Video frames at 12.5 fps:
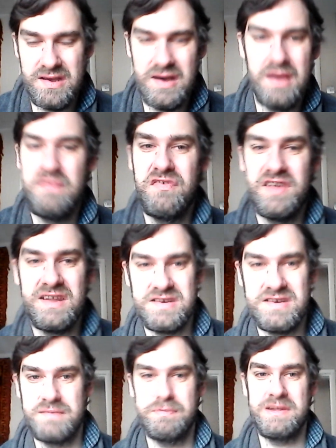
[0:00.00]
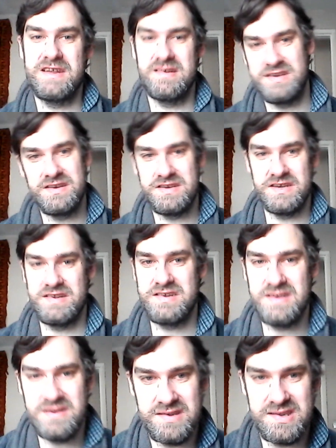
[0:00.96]
I think just because you're just
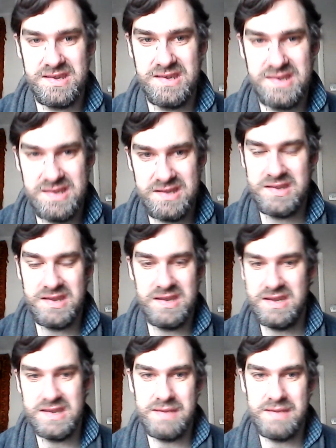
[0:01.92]
used to seeing